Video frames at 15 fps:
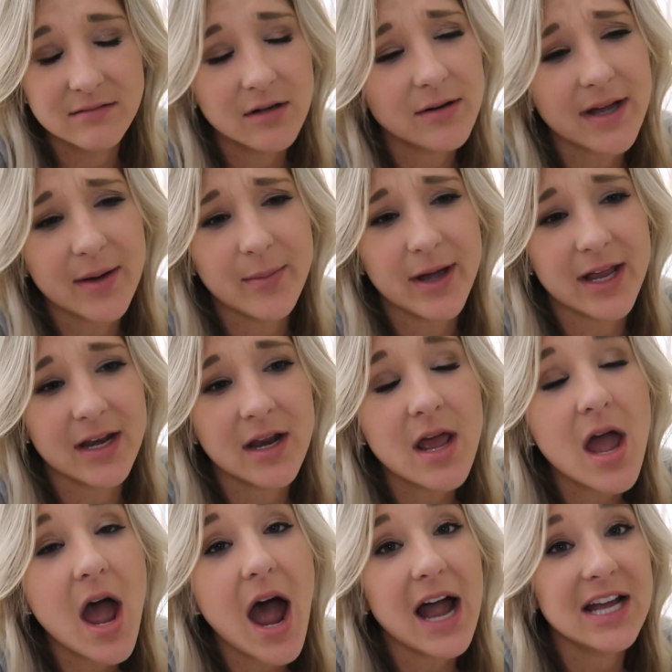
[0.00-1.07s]
Okay, wait,
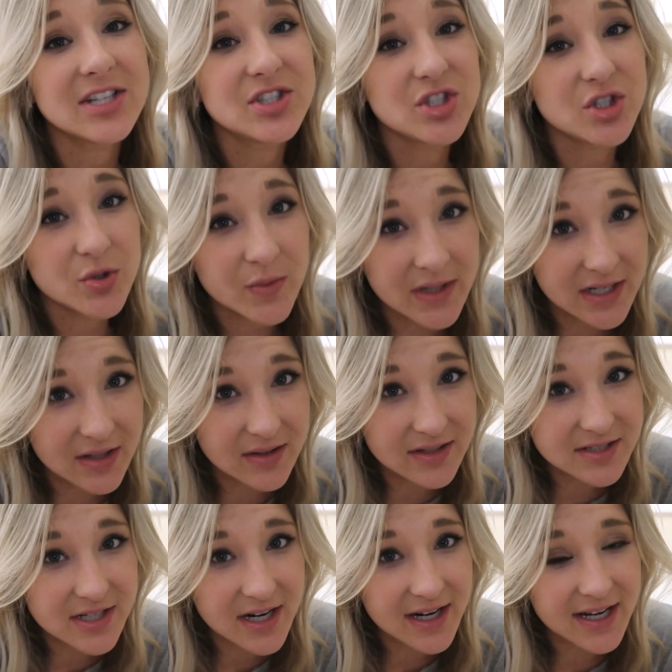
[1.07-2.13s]
I do want to go to
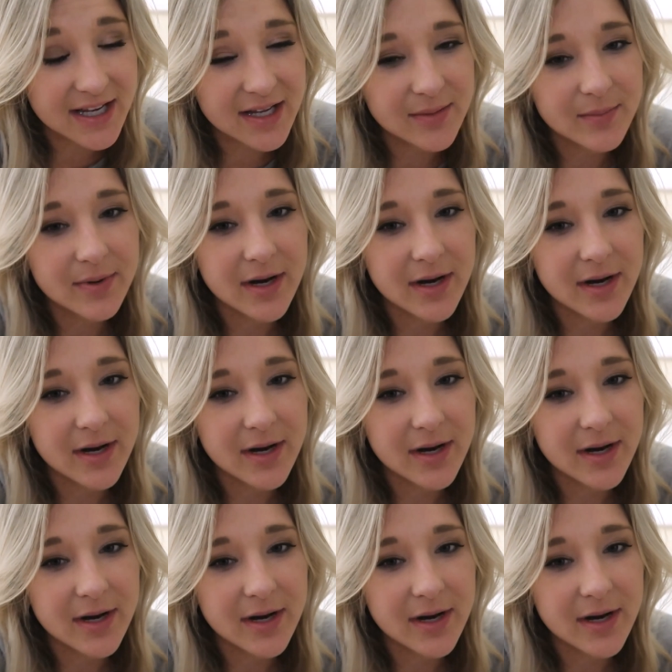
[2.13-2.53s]
Target,